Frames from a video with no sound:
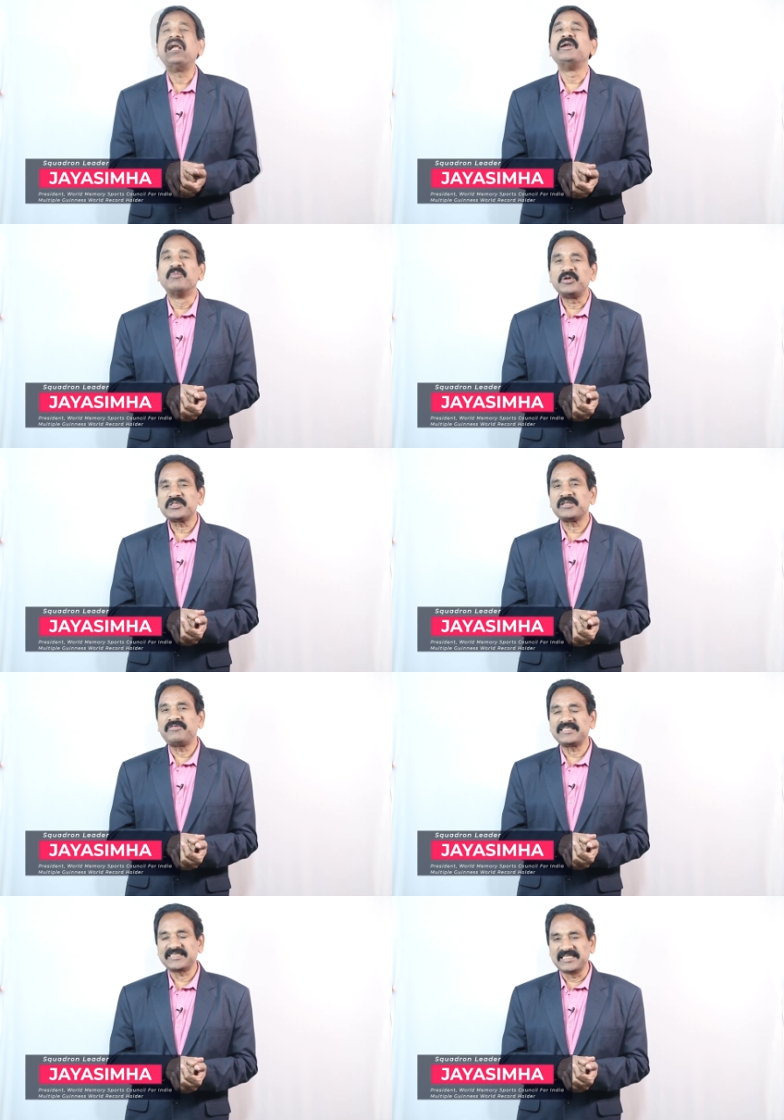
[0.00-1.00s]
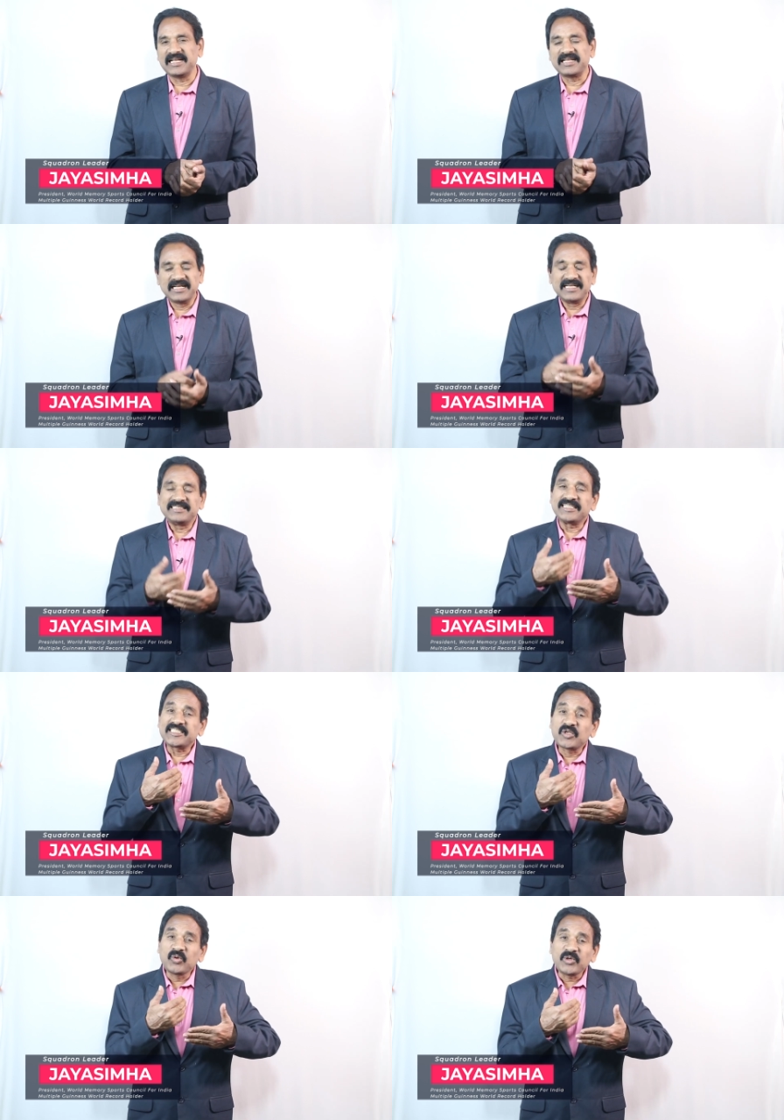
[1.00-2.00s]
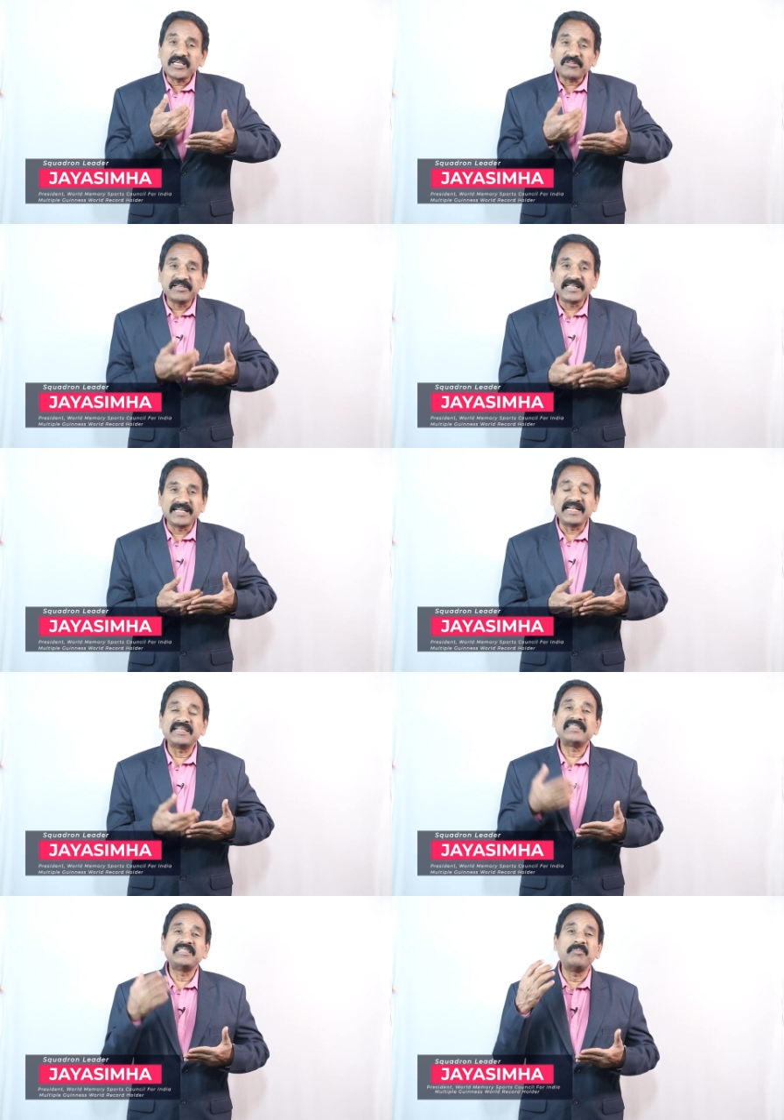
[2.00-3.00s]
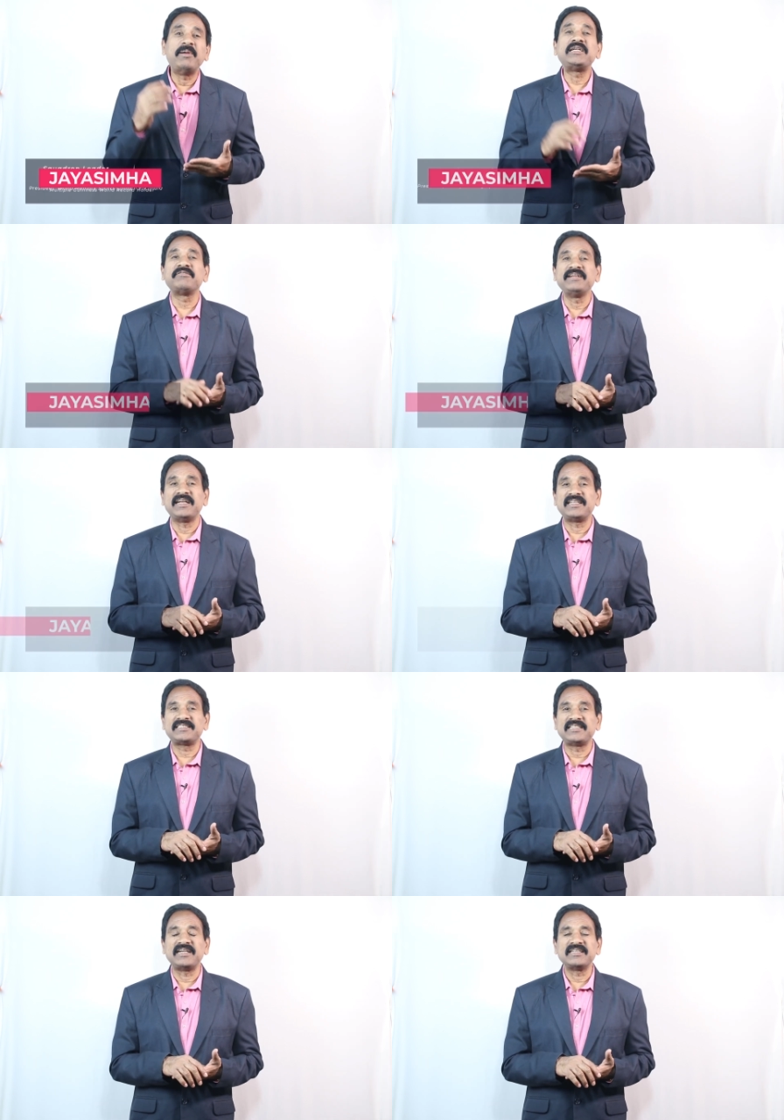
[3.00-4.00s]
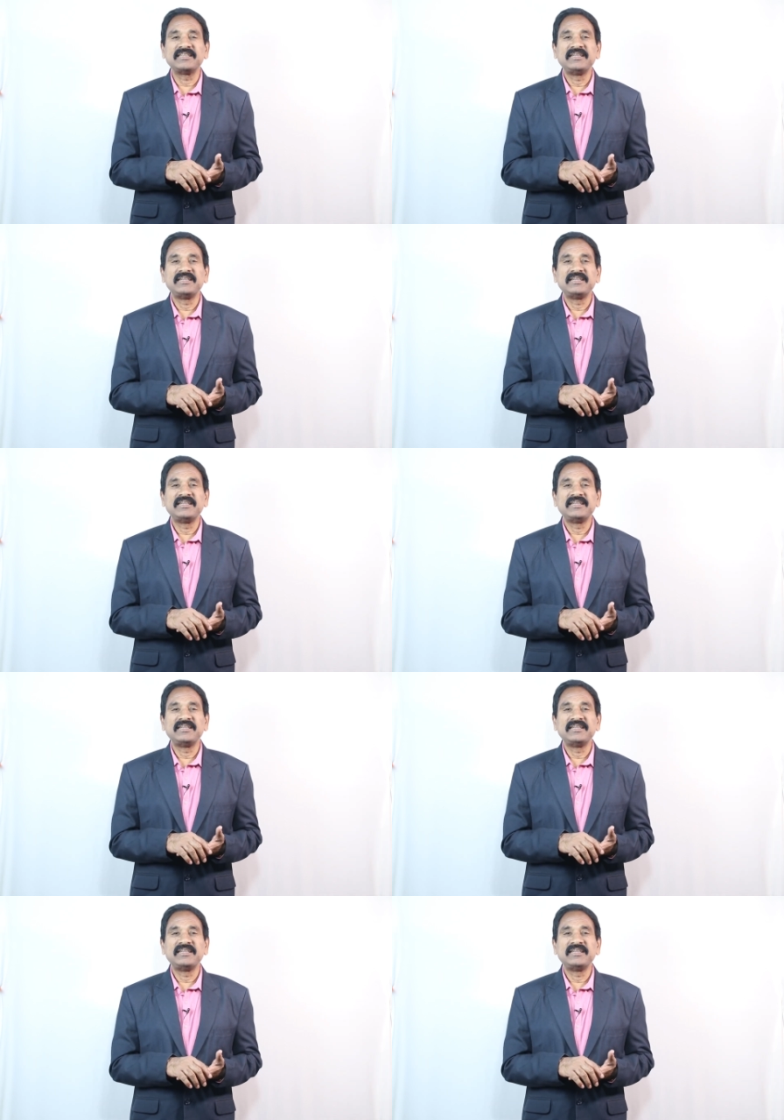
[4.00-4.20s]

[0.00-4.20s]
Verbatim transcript: And most of us think the slower we read, the better we understand.